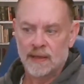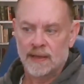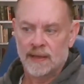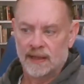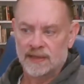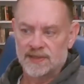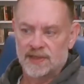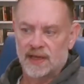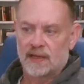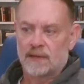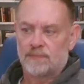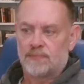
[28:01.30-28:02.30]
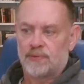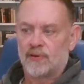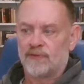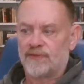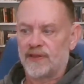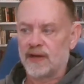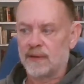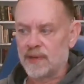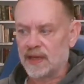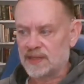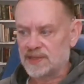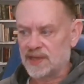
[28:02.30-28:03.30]
Extended proof that it
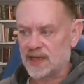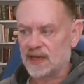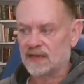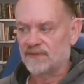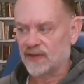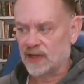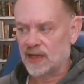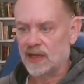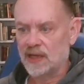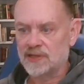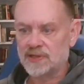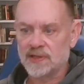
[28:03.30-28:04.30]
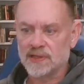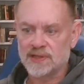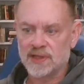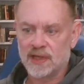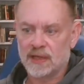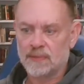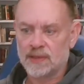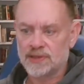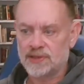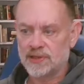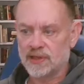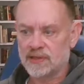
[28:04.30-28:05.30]
makes sanctification the same as
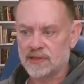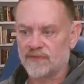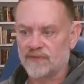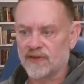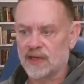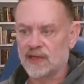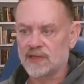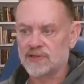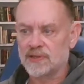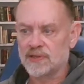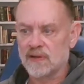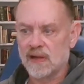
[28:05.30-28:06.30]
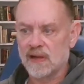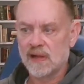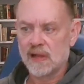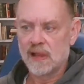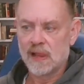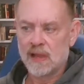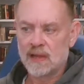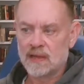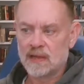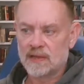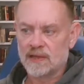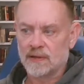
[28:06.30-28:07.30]
justification.
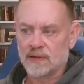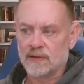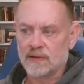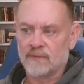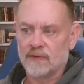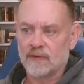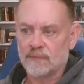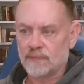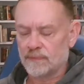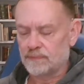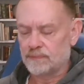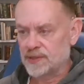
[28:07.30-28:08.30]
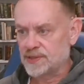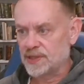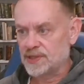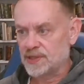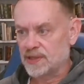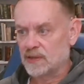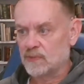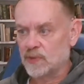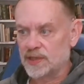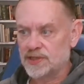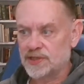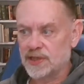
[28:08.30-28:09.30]
The position in
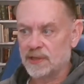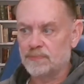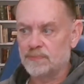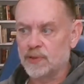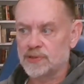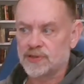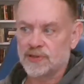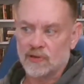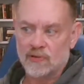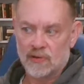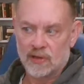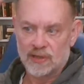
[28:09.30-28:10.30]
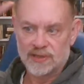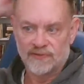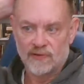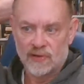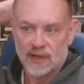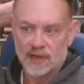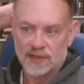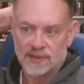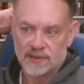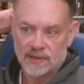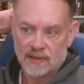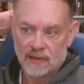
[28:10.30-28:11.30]
which it puts the cross of
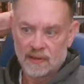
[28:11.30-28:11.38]
Christ.